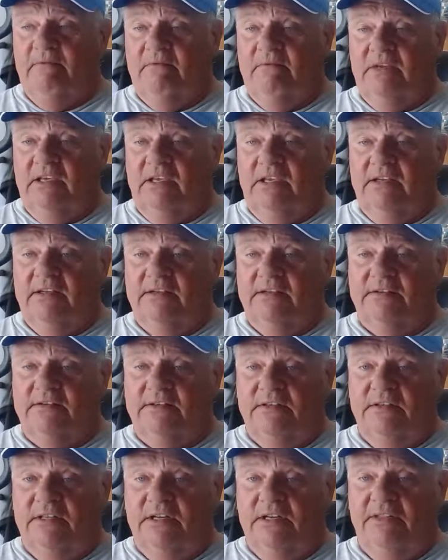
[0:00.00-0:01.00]
and
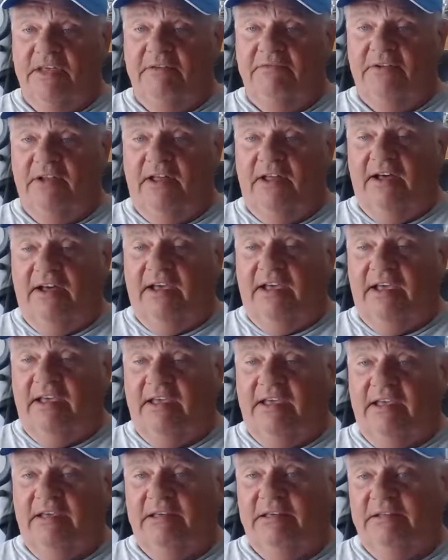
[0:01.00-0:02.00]
they
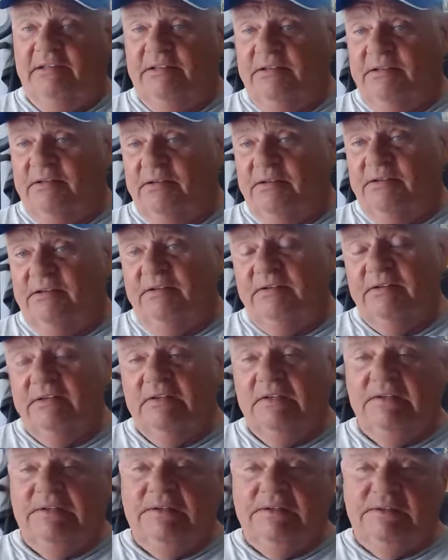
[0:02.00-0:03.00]
fly
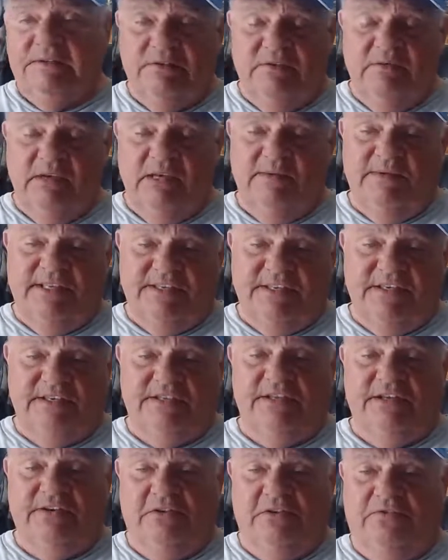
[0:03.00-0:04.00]
maybe
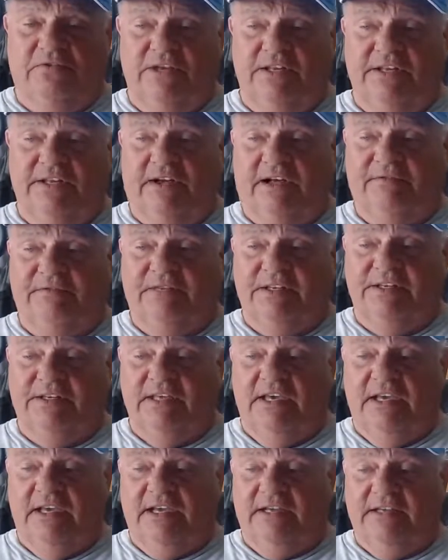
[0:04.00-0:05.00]
600 feet off the
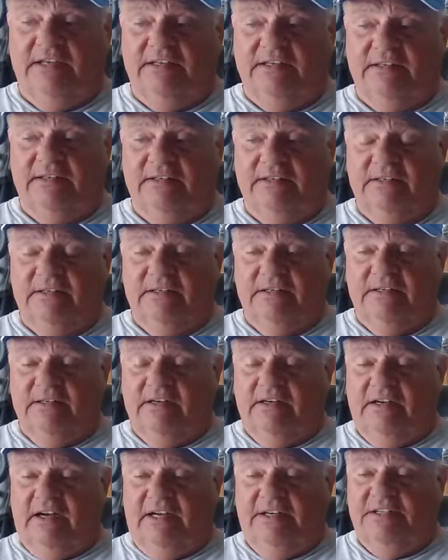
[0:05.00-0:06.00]
deck, and
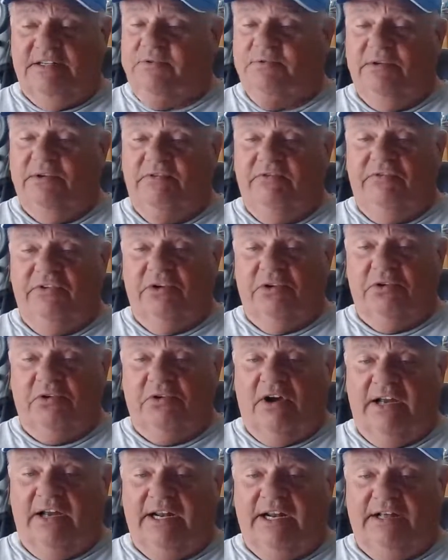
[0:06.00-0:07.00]
I just wouldn't feel
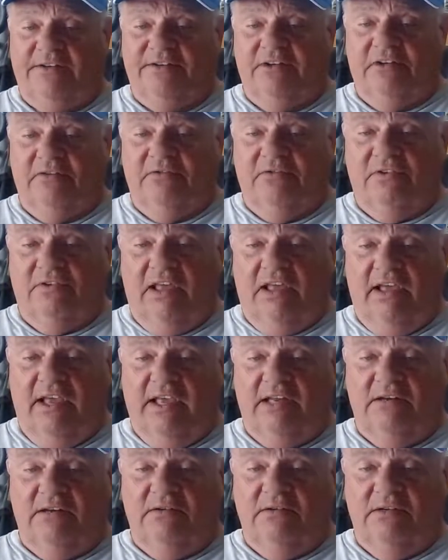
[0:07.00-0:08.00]
right out there
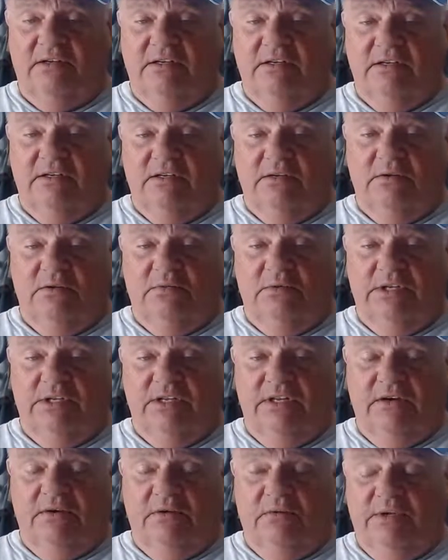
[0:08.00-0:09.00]
flying
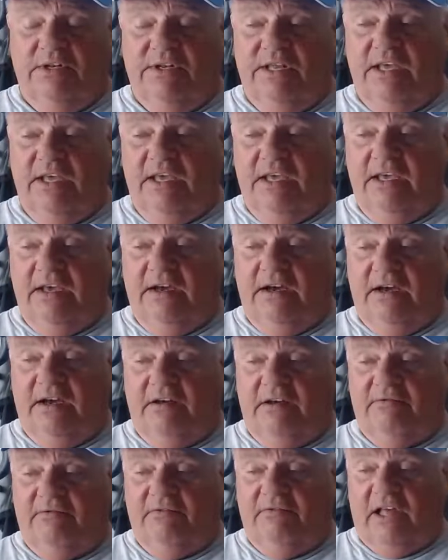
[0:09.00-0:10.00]
when they
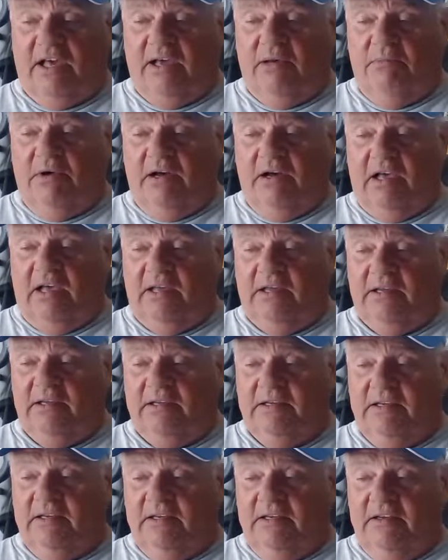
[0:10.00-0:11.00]
fly by.
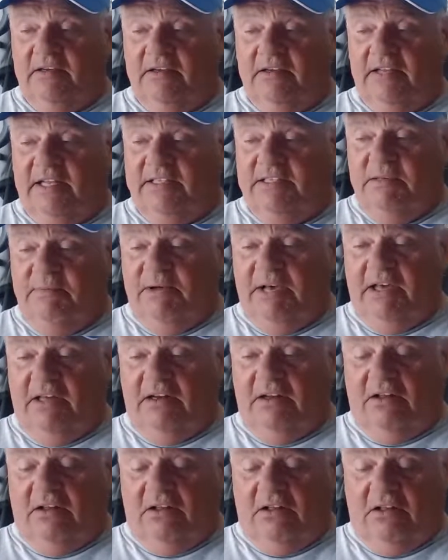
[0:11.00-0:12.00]
That's about
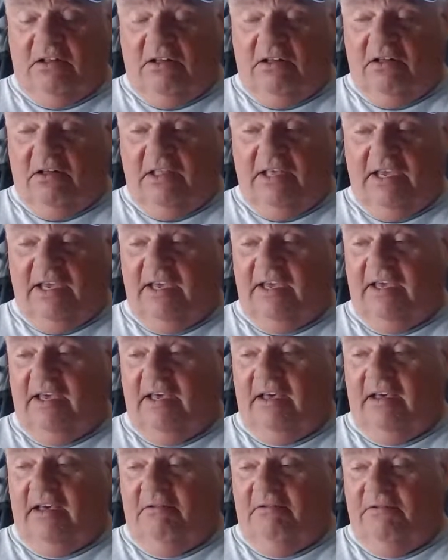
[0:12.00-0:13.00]
all I
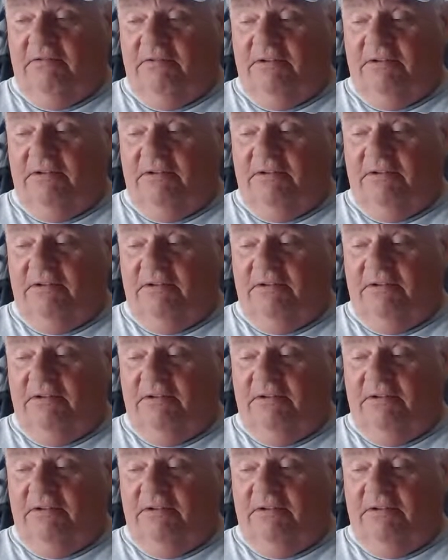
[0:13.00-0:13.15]
have.